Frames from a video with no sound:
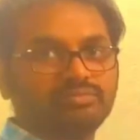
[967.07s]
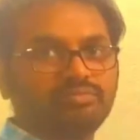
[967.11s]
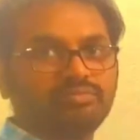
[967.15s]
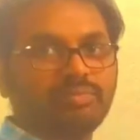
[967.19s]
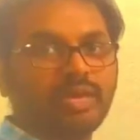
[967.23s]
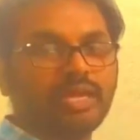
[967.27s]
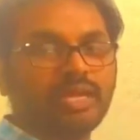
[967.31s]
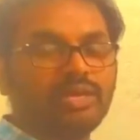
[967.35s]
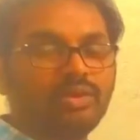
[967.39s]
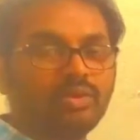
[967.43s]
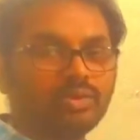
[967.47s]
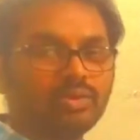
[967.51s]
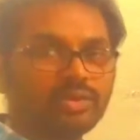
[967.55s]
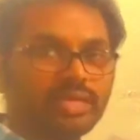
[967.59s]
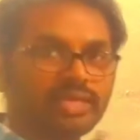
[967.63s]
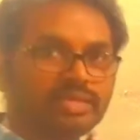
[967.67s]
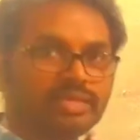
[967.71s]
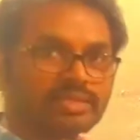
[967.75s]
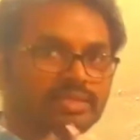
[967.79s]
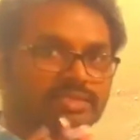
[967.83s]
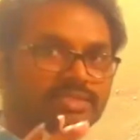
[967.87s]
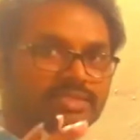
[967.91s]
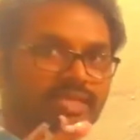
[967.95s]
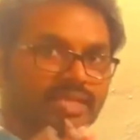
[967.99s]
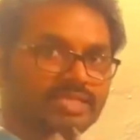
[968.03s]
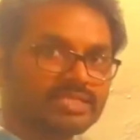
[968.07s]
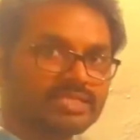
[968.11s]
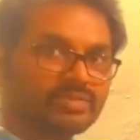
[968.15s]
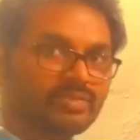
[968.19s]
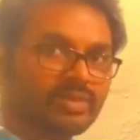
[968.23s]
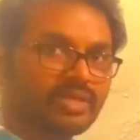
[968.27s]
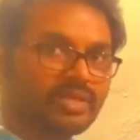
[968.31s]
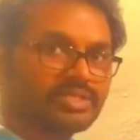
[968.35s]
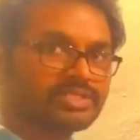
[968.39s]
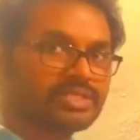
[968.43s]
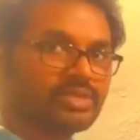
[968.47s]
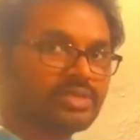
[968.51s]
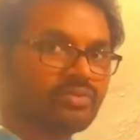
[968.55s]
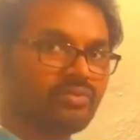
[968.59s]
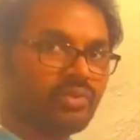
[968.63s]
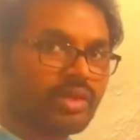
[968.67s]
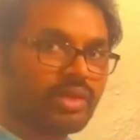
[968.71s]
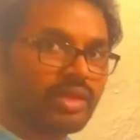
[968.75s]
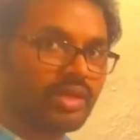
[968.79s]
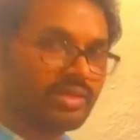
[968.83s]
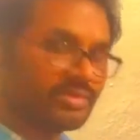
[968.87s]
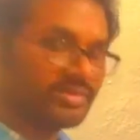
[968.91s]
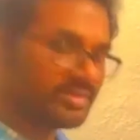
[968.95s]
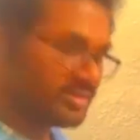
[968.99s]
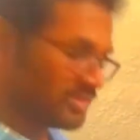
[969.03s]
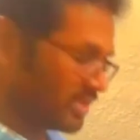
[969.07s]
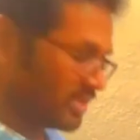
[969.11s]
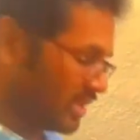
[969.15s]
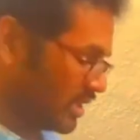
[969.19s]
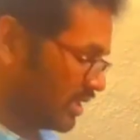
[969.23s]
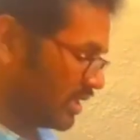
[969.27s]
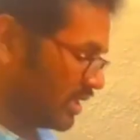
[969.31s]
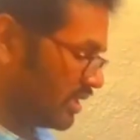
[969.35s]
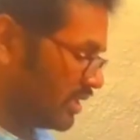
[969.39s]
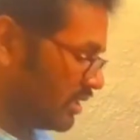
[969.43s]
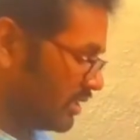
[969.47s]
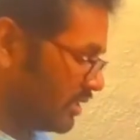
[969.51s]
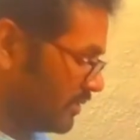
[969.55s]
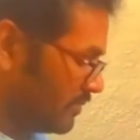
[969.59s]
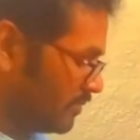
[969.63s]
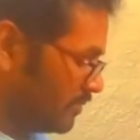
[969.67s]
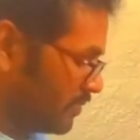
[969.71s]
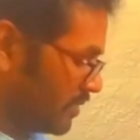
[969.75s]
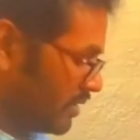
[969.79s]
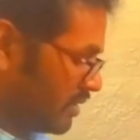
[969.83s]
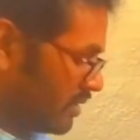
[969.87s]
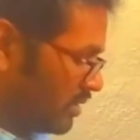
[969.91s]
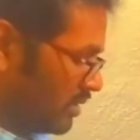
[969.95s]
By looking this expression we can say